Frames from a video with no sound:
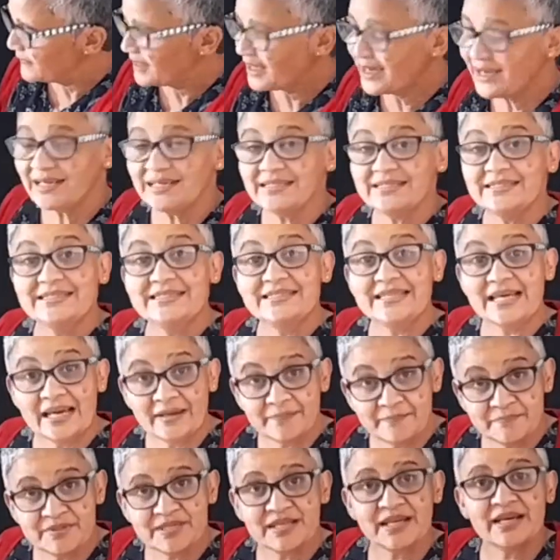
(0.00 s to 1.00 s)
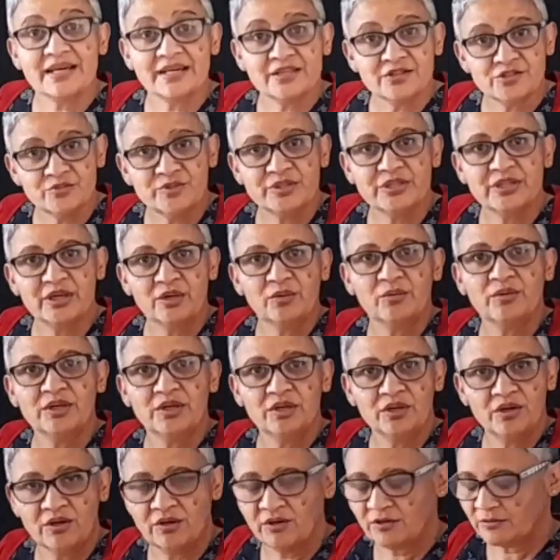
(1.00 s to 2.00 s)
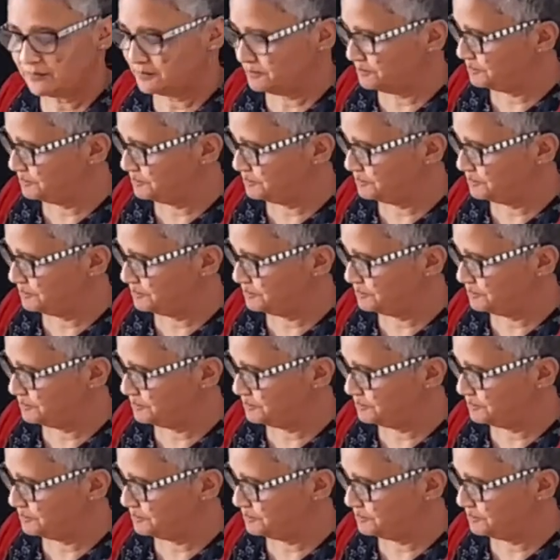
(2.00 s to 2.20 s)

adapt as we go along.